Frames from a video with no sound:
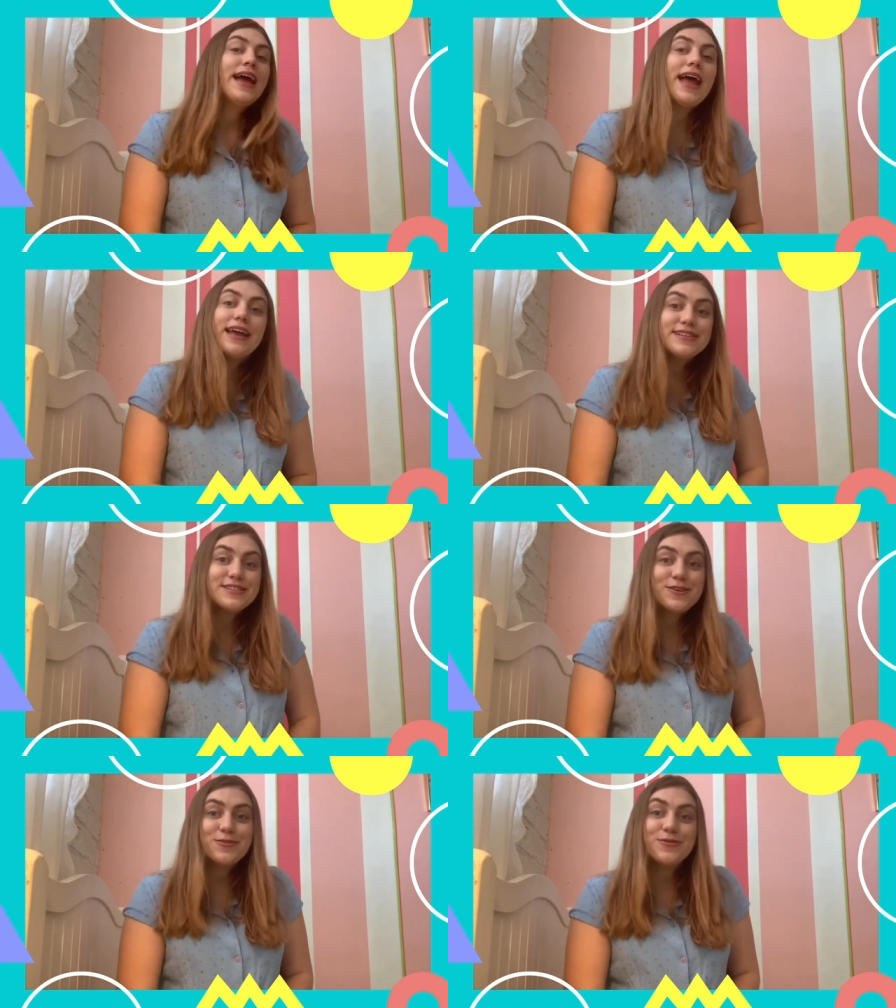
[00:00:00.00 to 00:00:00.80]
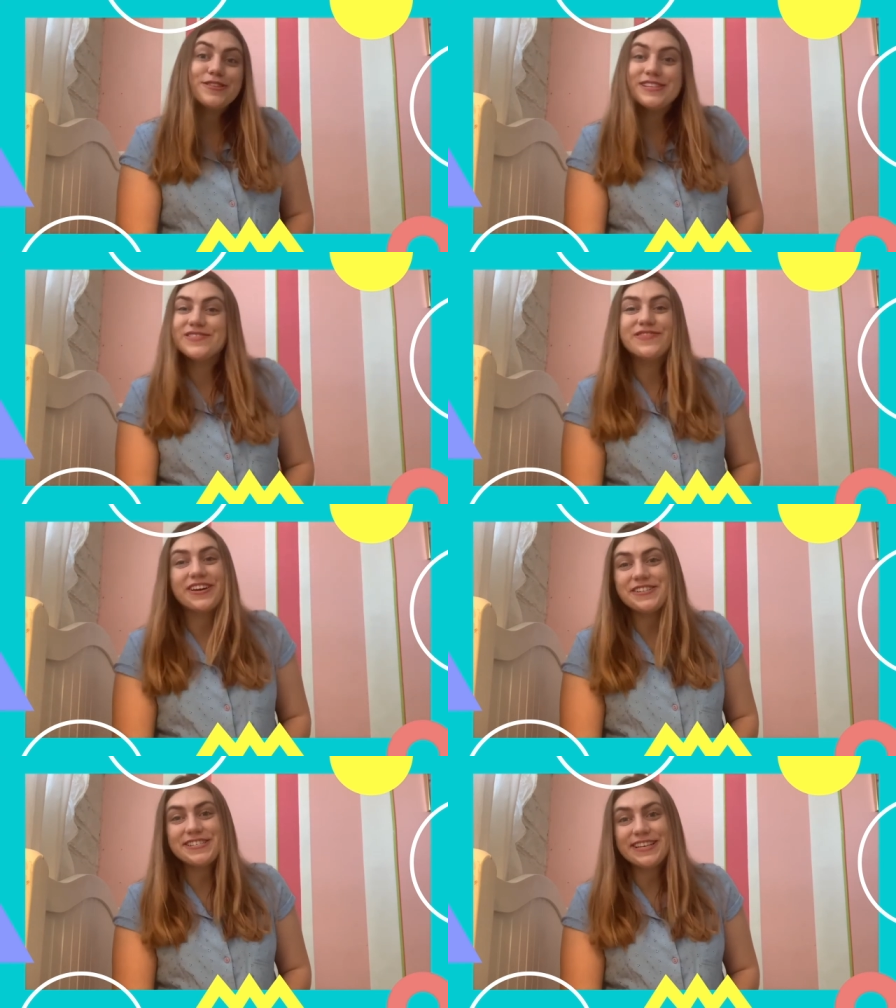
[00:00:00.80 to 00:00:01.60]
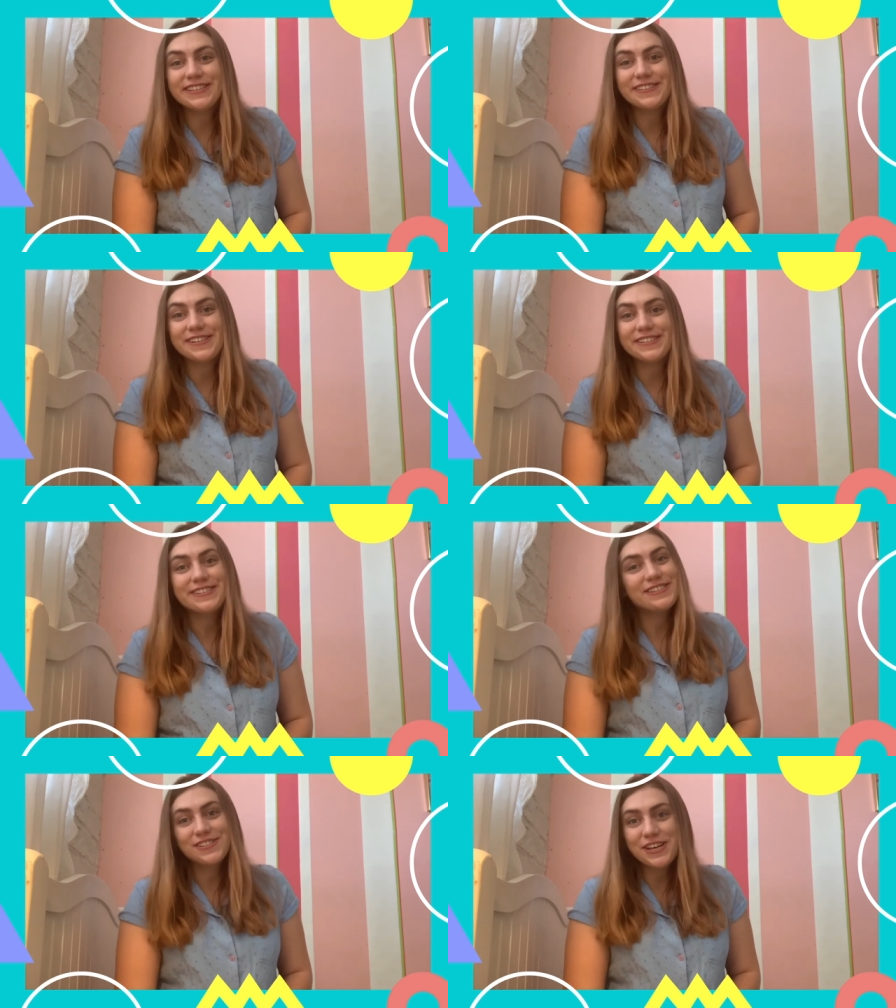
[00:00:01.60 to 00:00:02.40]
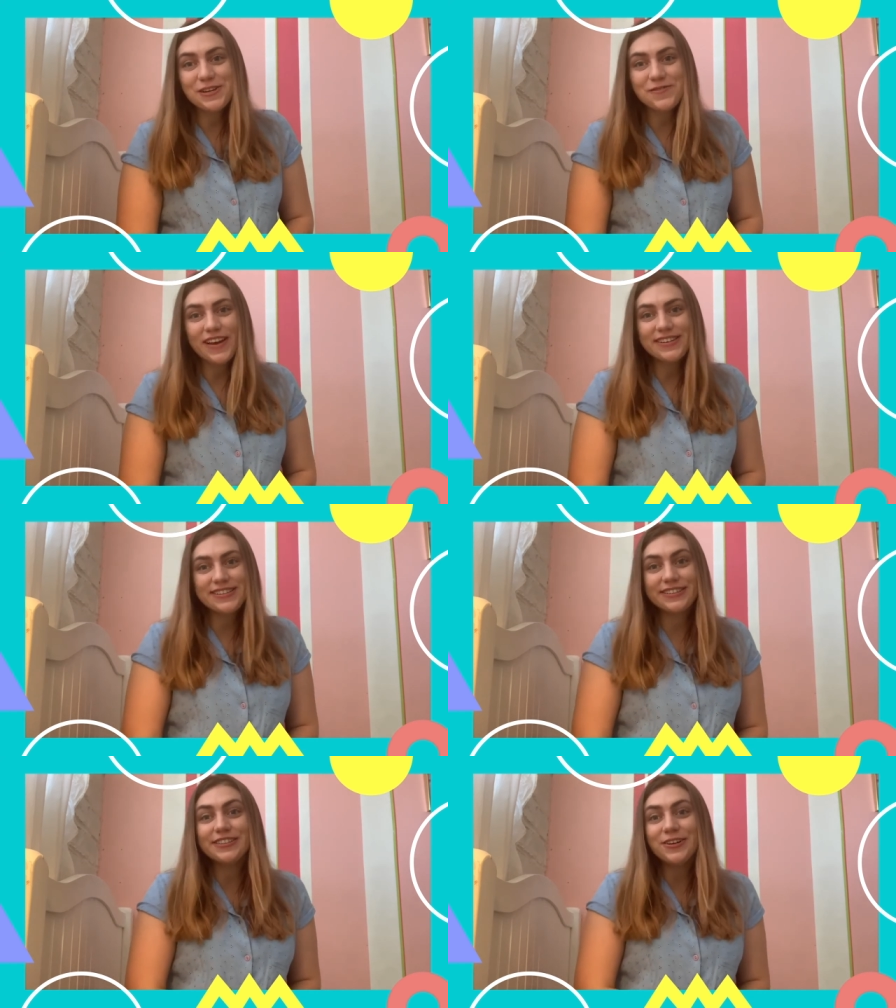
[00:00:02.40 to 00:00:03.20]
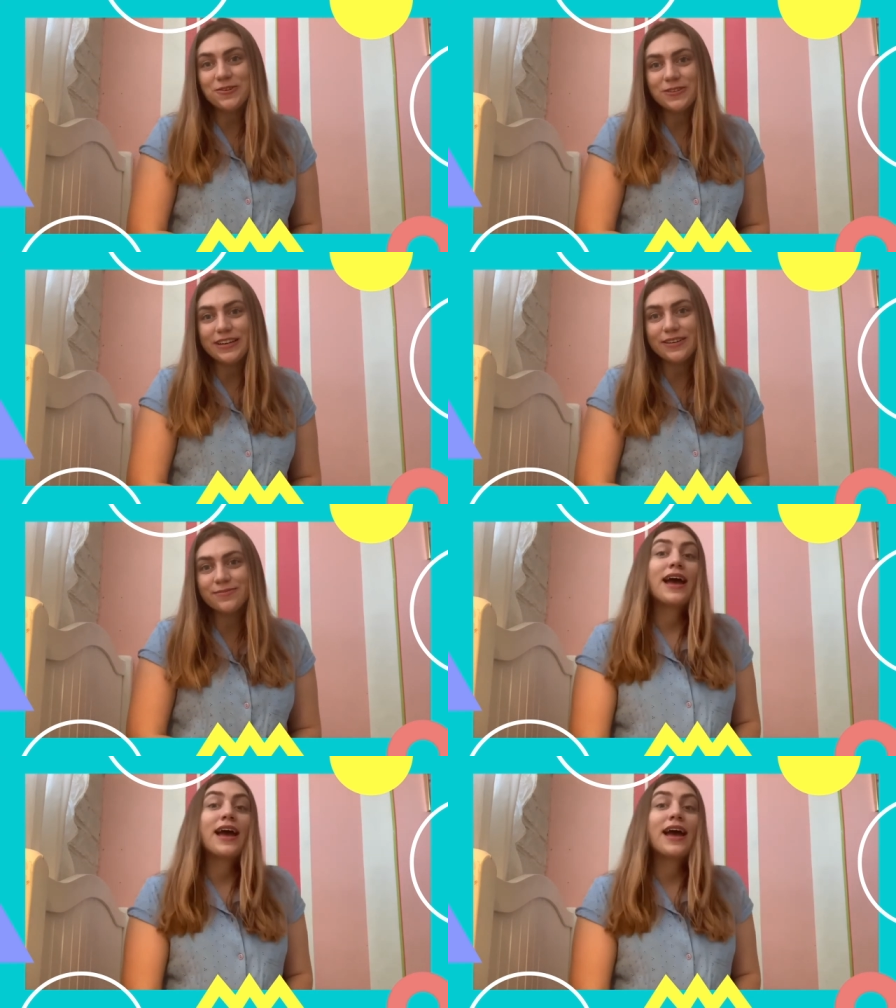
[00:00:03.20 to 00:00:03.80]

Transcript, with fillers: And so, with this very sentence, she invented coding,